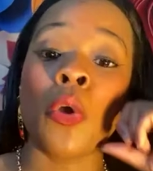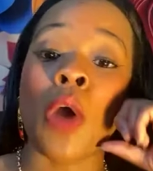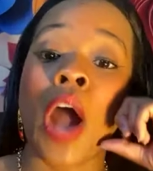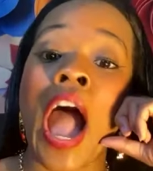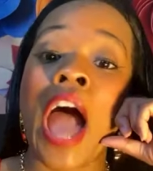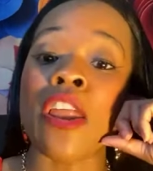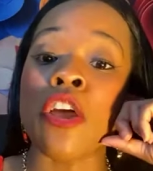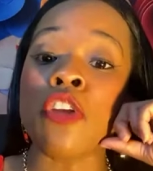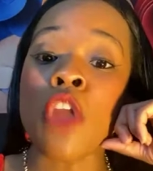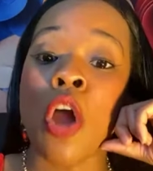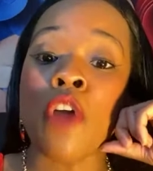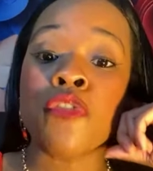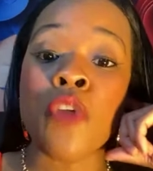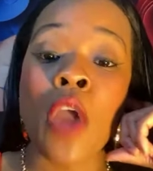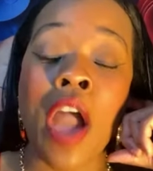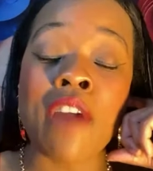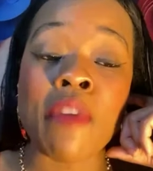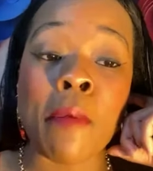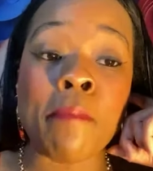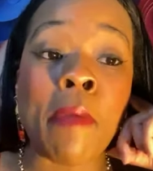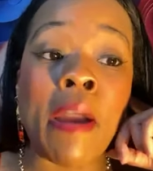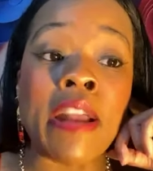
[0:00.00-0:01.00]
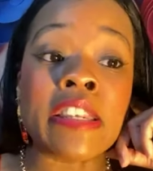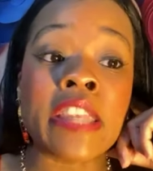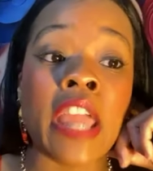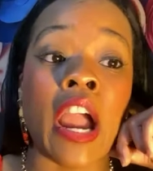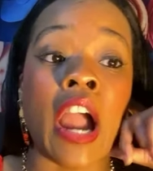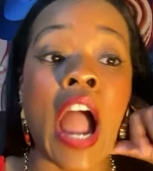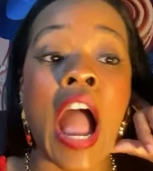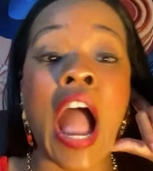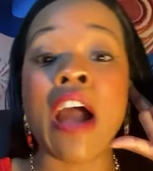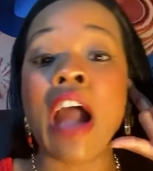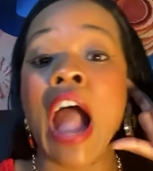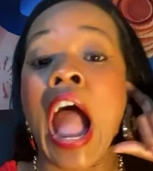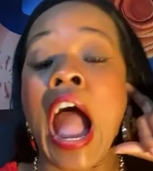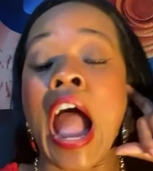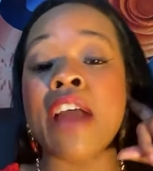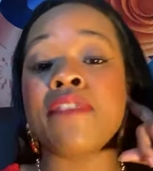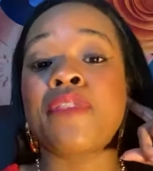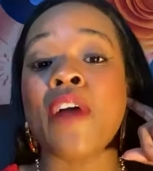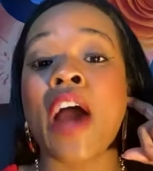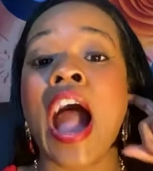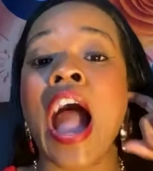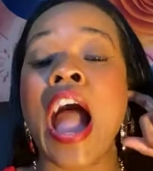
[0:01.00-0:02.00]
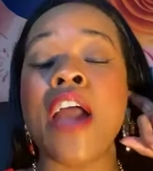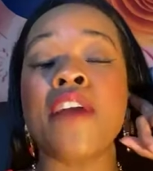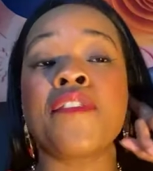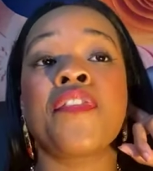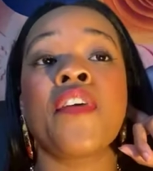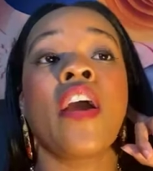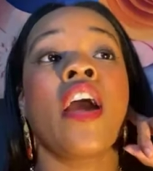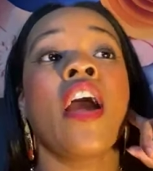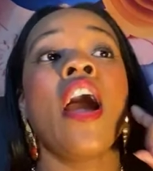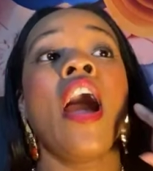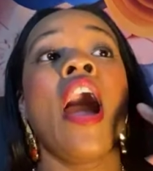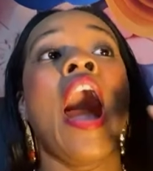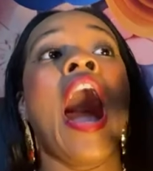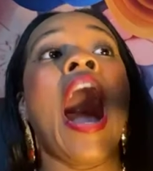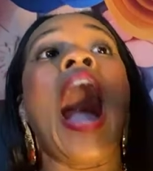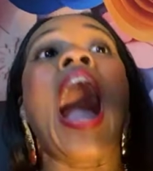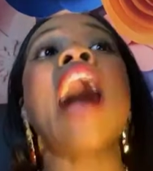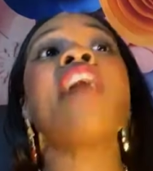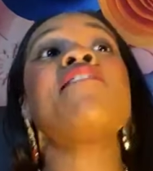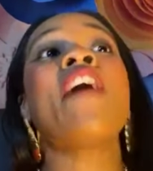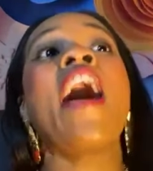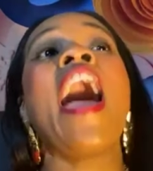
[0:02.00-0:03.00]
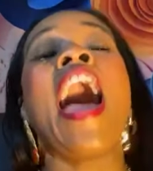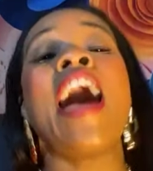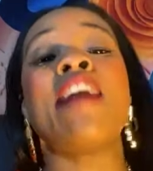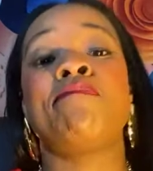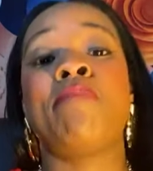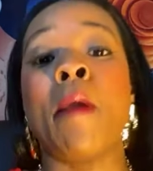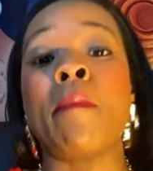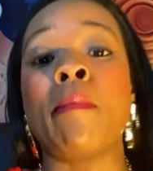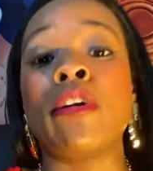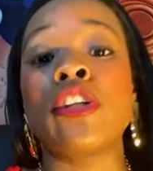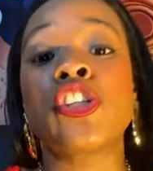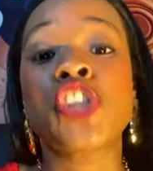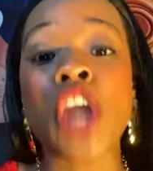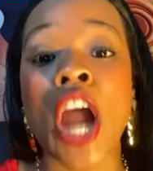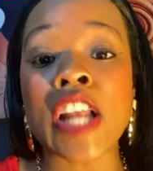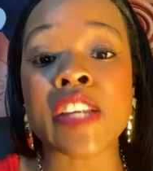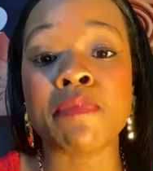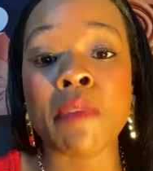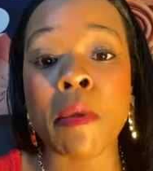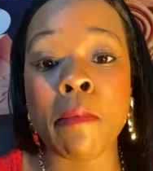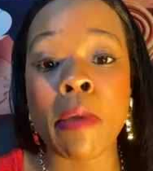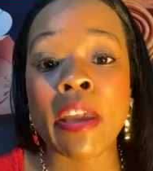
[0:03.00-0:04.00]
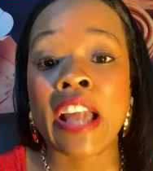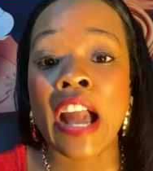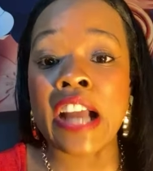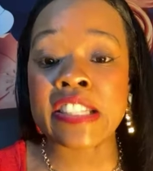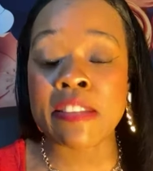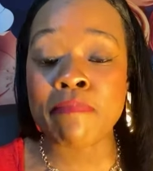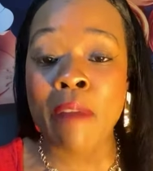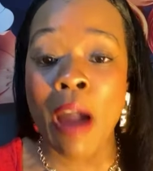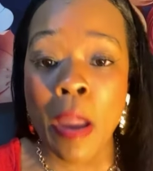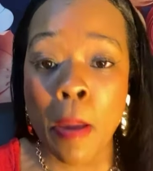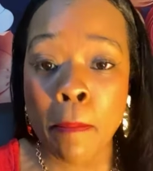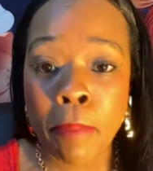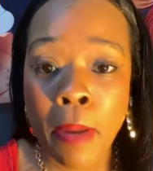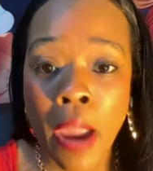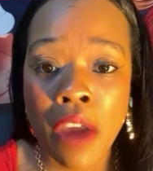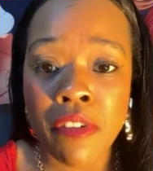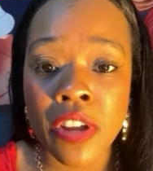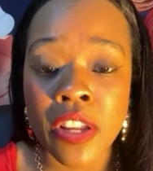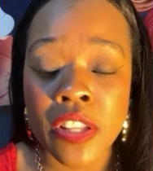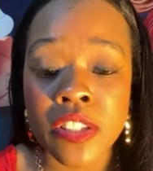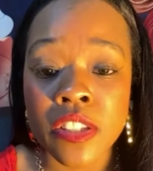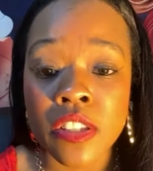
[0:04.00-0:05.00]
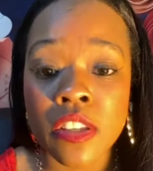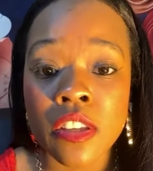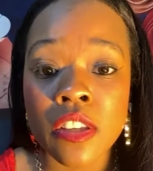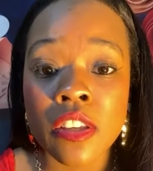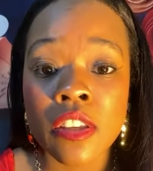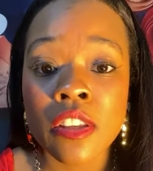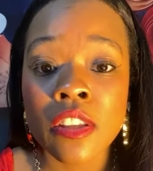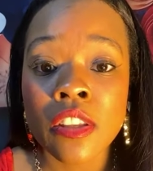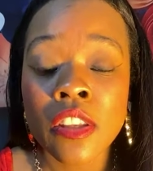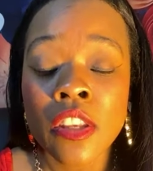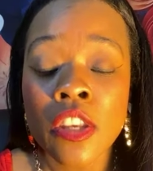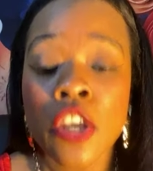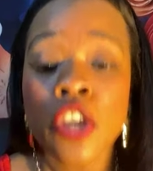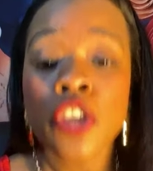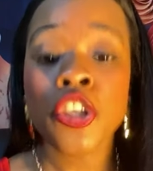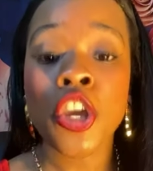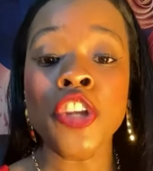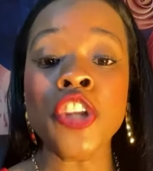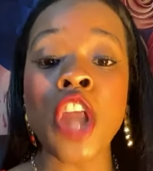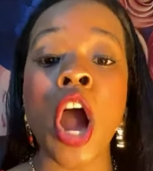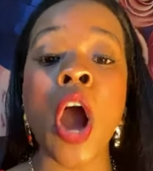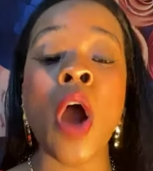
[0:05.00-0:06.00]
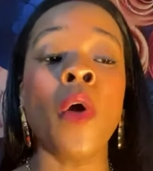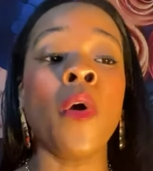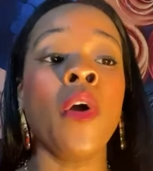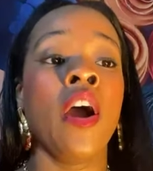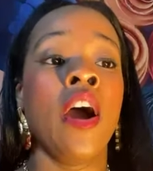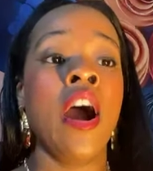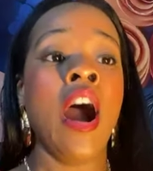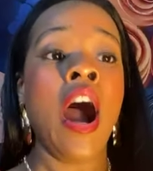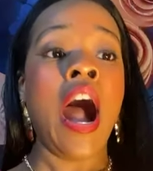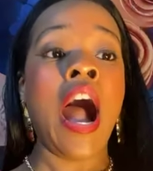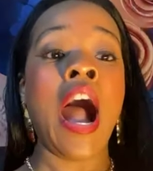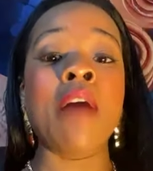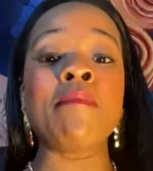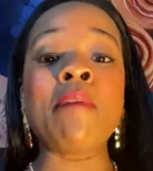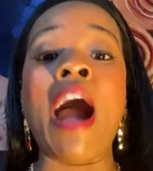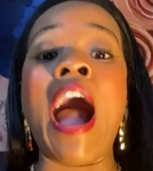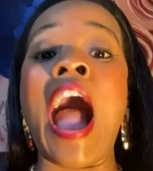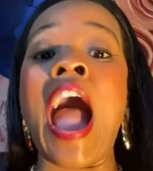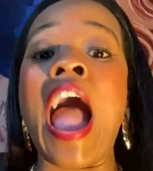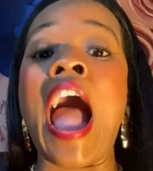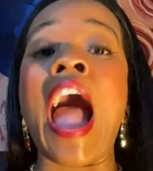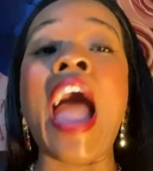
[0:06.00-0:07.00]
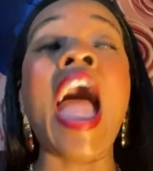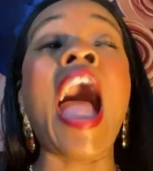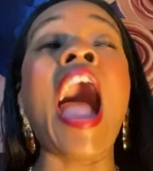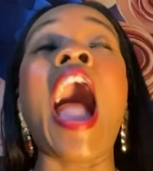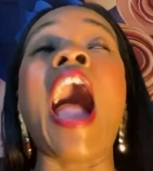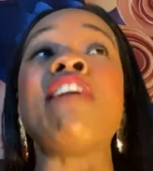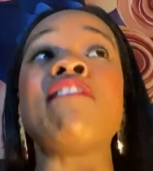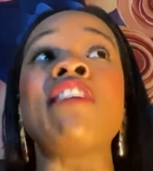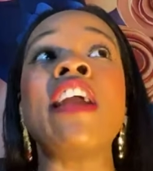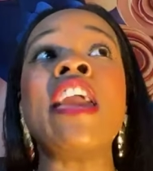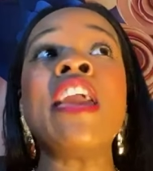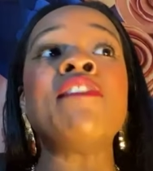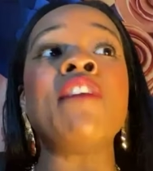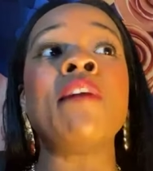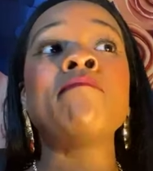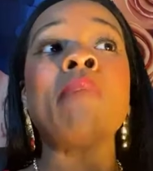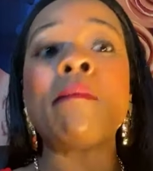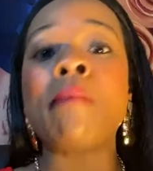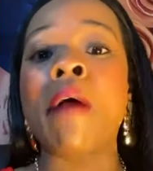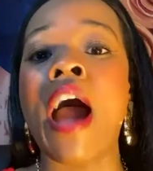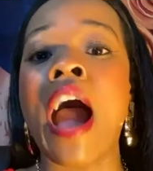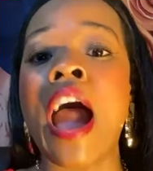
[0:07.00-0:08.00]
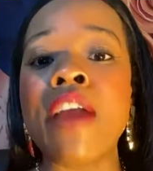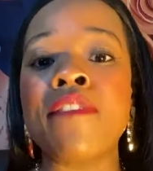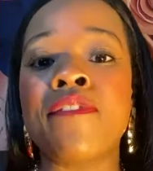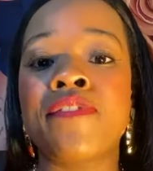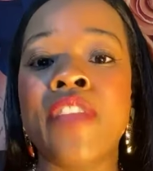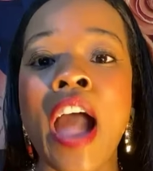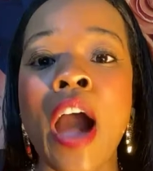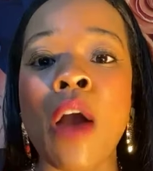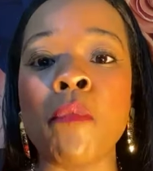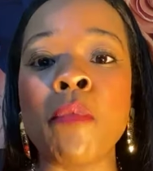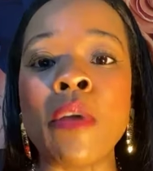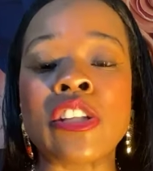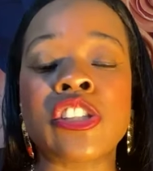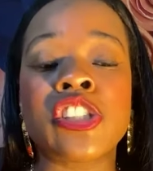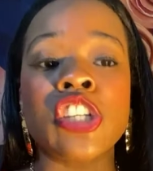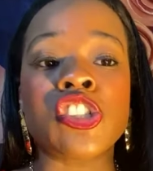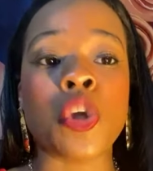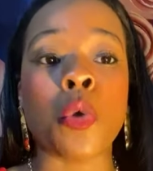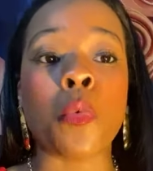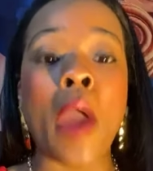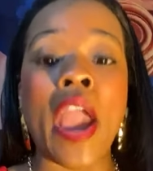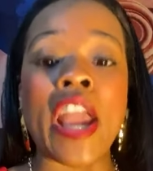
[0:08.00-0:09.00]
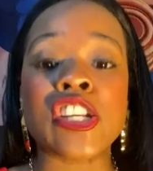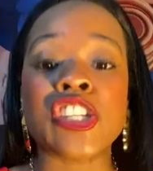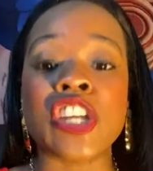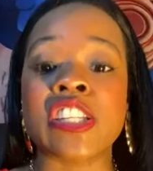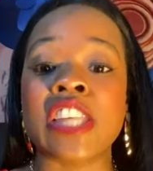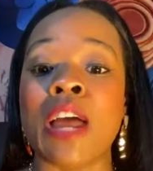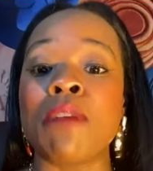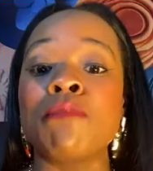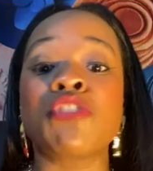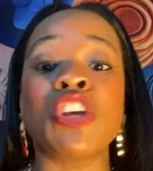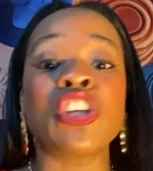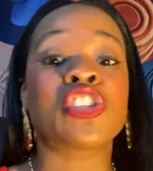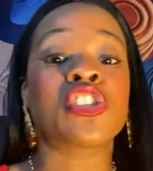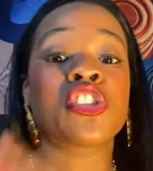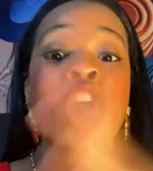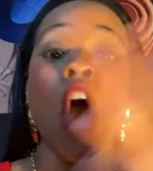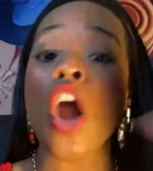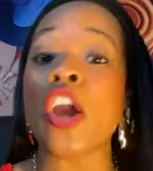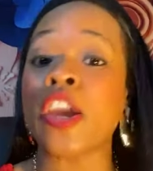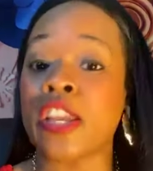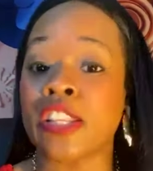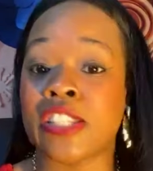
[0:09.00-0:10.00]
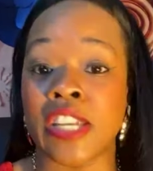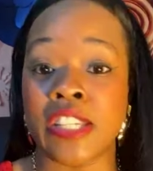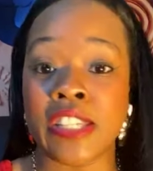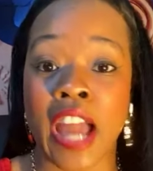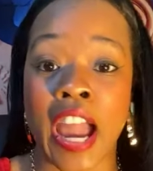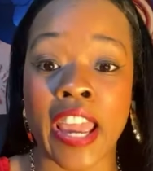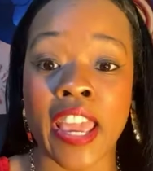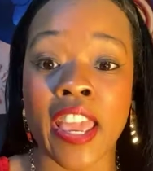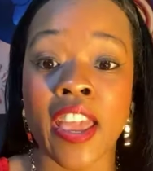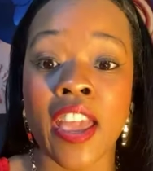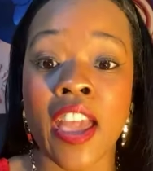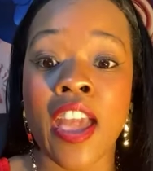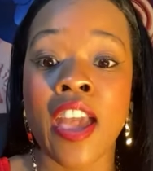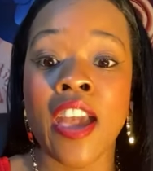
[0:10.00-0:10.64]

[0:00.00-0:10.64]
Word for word: I don't know if you've ever been there. I, I've, I've, I've had people judge me because of my appearance. You know, um, I, I, I even remember I've dealt with situations, and I'm just talking tonight.